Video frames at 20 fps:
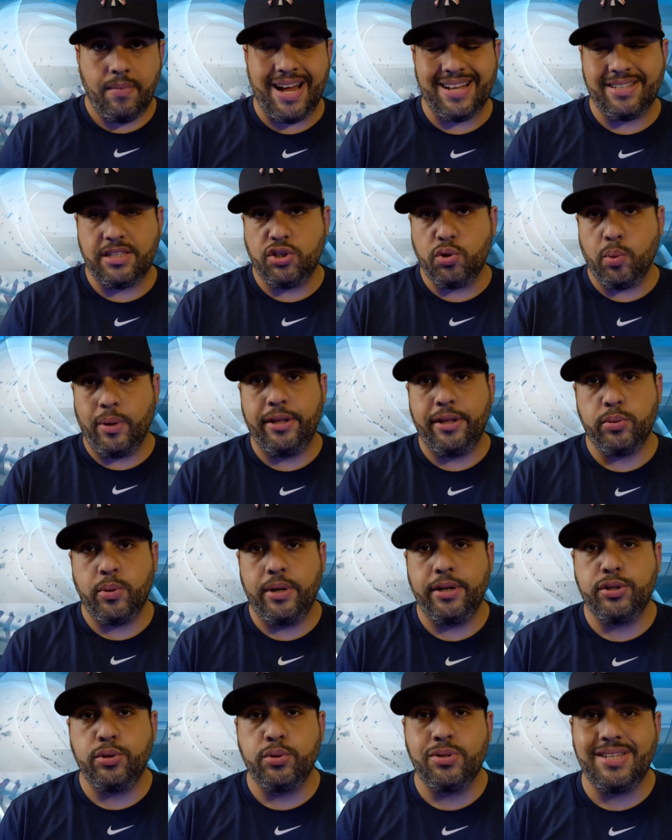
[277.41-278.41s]
As the
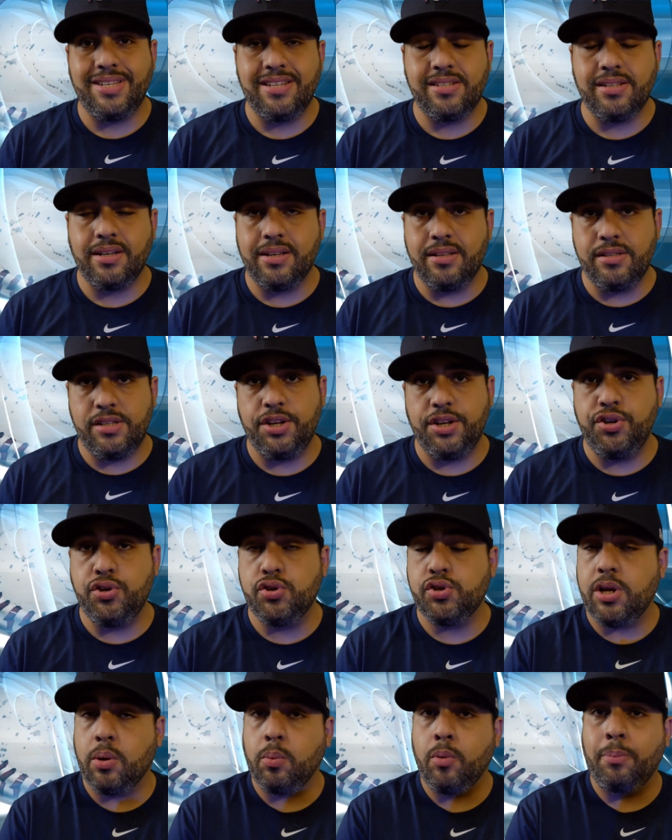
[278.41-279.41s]
2022 season
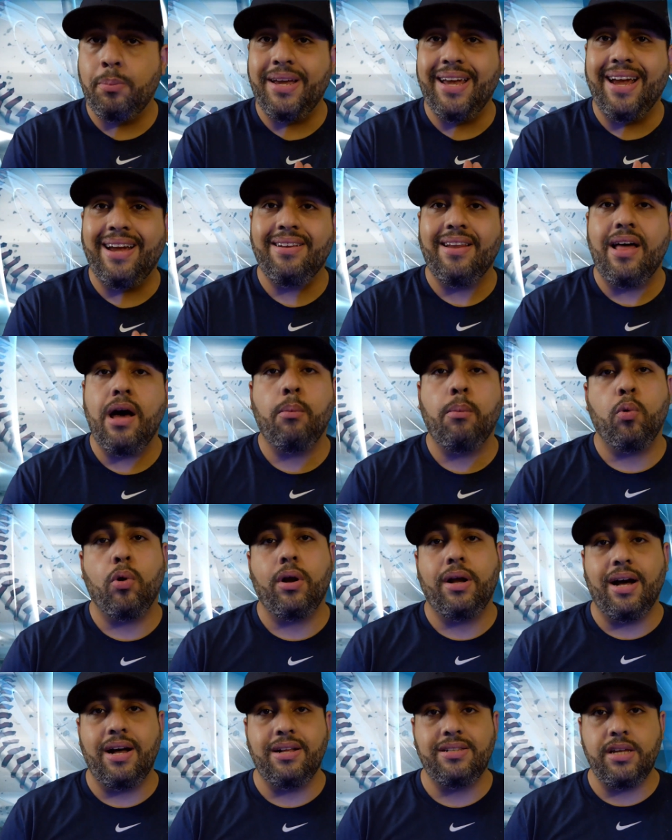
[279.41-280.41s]
continues, there will be a lot more
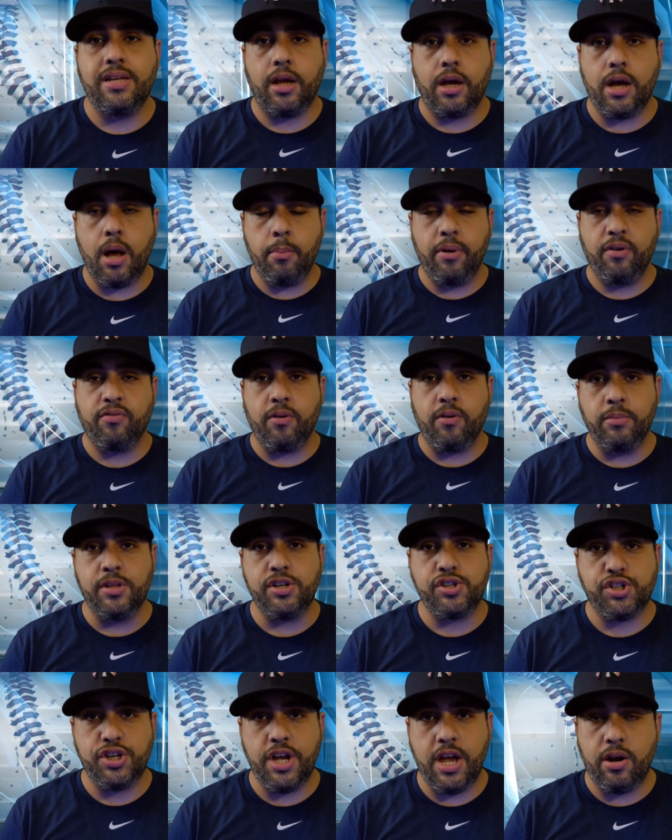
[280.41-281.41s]
content coming from
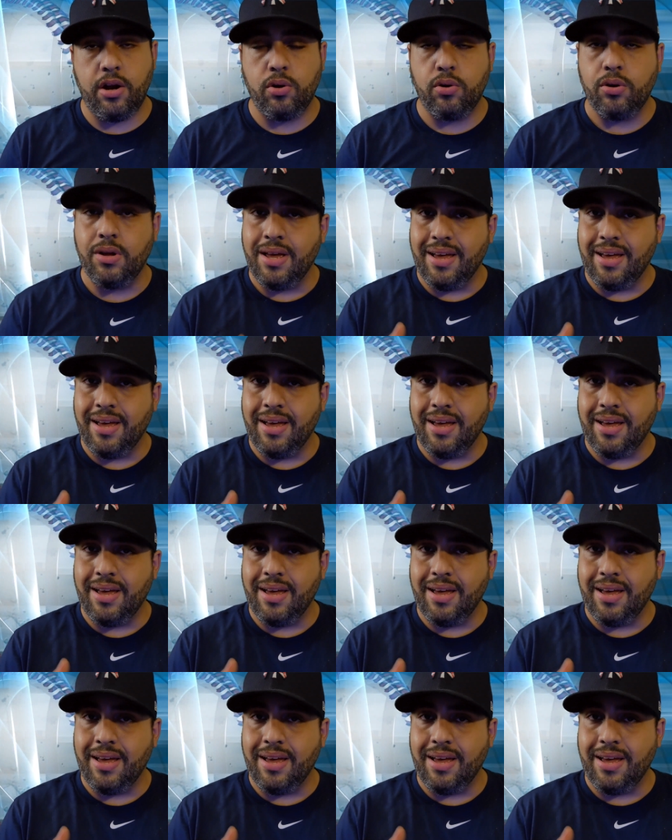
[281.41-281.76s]
this channel.